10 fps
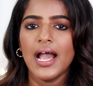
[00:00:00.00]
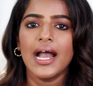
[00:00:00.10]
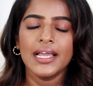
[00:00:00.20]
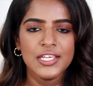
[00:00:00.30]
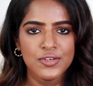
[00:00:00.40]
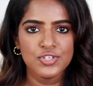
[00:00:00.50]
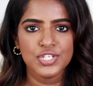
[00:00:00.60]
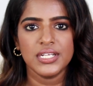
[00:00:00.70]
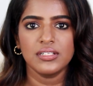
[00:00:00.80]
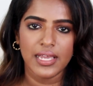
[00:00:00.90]
I use
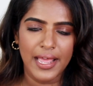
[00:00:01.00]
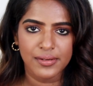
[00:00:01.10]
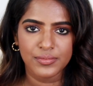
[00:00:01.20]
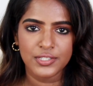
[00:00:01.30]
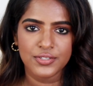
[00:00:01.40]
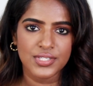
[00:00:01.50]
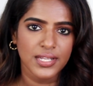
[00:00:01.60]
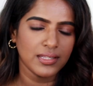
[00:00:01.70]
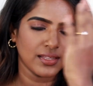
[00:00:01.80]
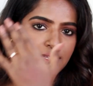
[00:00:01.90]
shade Caramel to
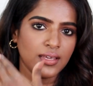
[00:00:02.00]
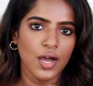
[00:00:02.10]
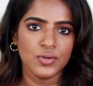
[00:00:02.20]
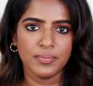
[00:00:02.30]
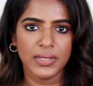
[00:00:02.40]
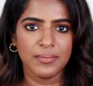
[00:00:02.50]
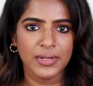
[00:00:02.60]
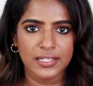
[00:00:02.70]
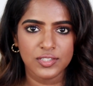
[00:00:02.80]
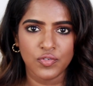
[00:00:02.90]
set the outer
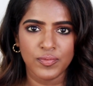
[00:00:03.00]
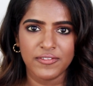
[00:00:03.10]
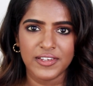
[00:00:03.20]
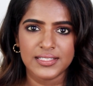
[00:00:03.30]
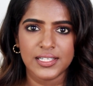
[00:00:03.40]
perimeters of my face,